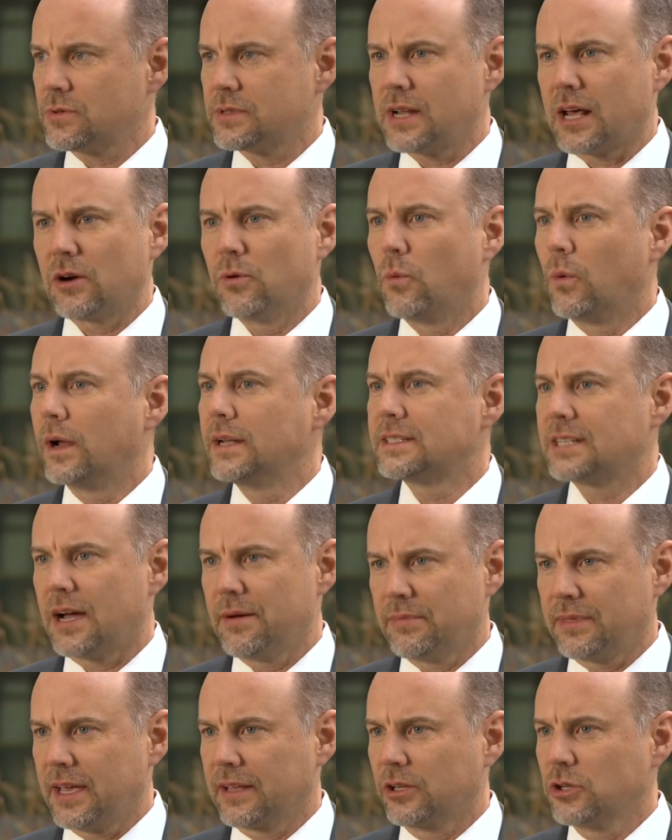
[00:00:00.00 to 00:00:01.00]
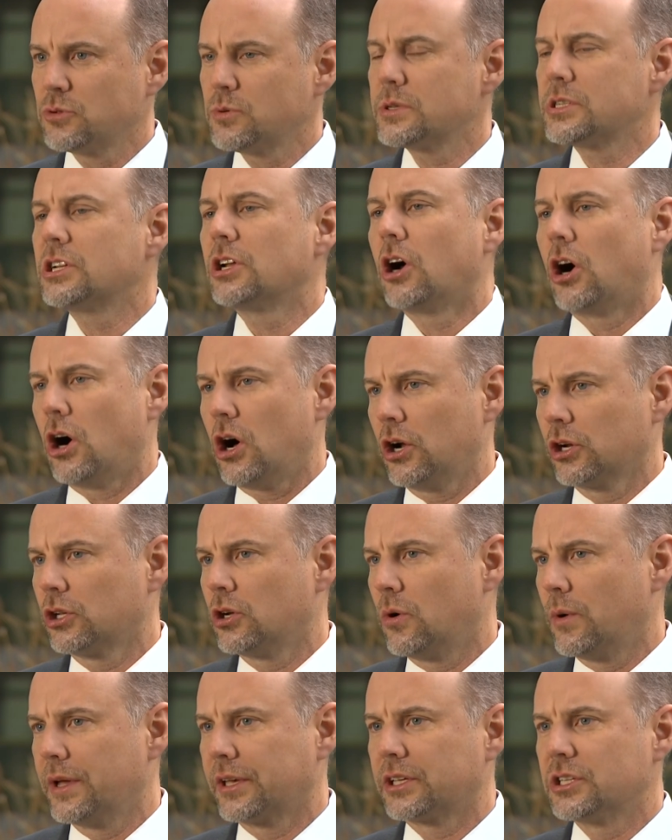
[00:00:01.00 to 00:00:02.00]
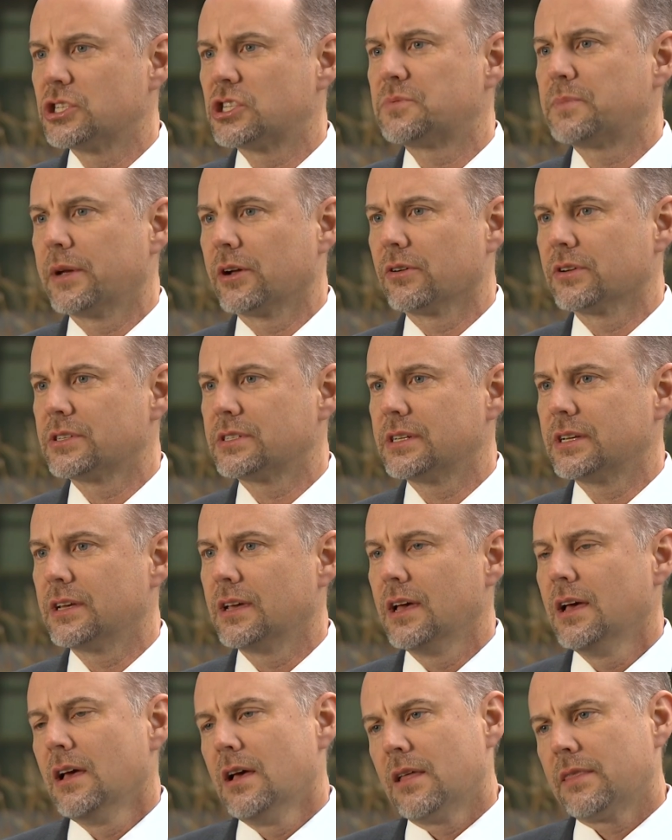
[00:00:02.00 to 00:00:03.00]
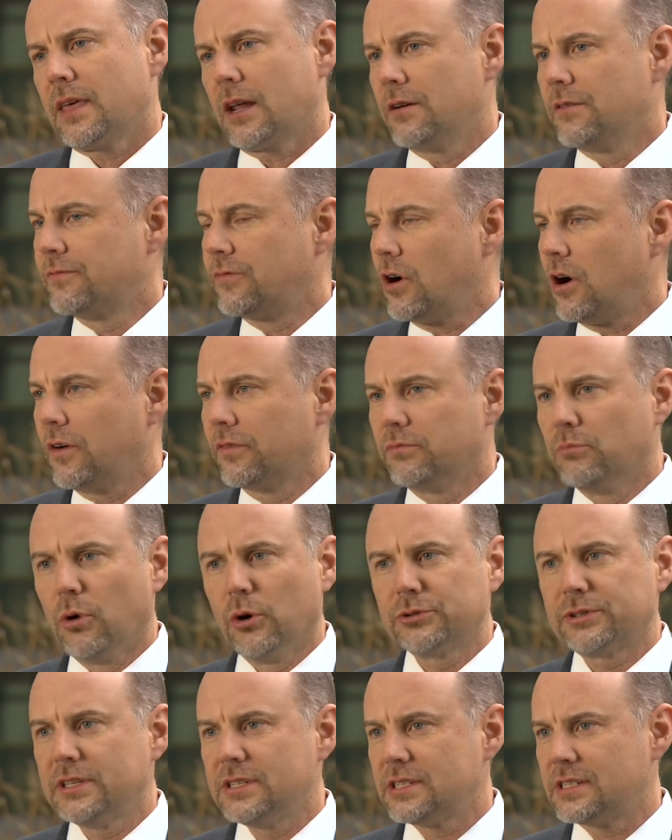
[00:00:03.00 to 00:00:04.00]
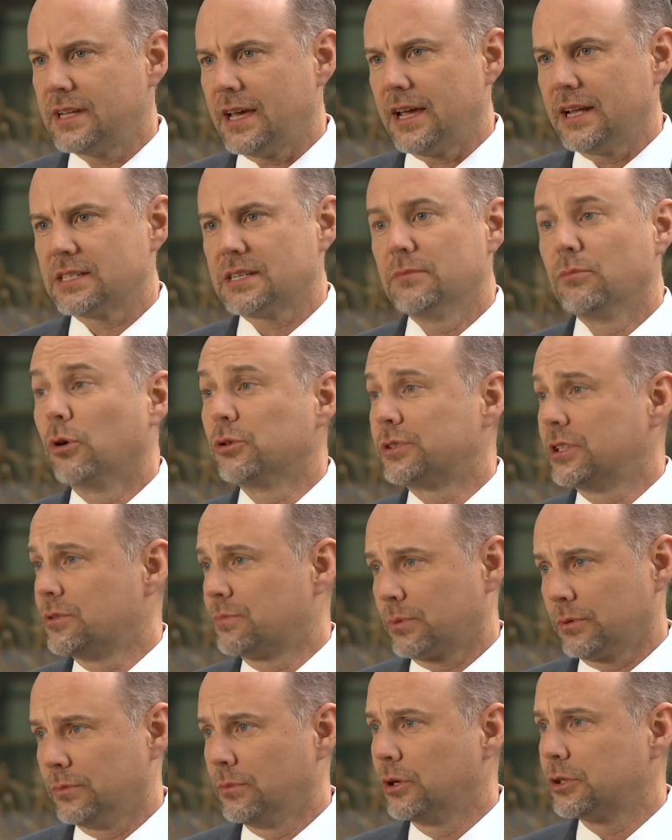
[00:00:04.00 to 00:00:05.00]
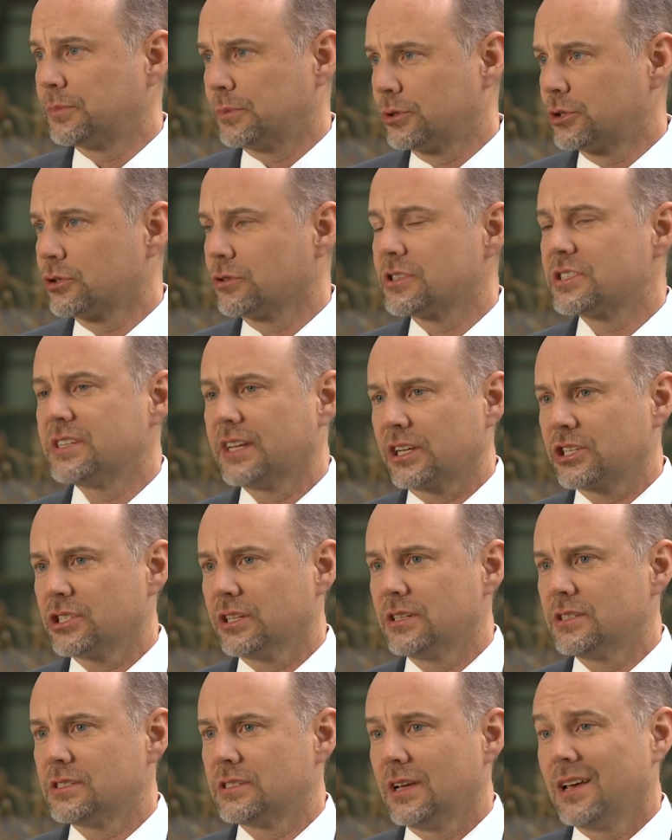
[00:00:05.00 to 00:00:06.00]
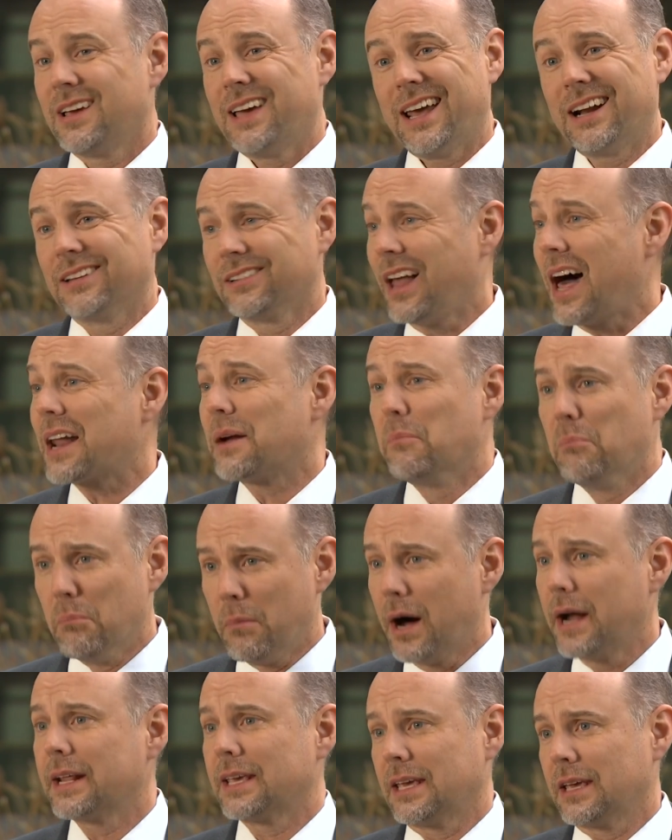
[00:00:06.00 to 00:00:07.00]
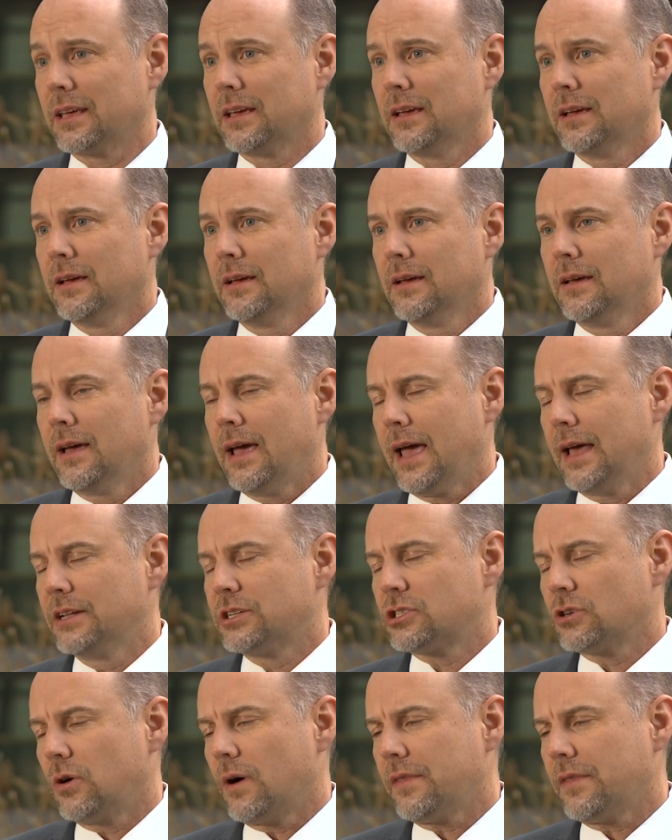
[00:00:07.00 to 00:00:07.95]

was not a one-time thing. This was an ongoing conspiracy that involved multi-states and multiple, multiple jurisdictions and a lot of money. Robert Hammer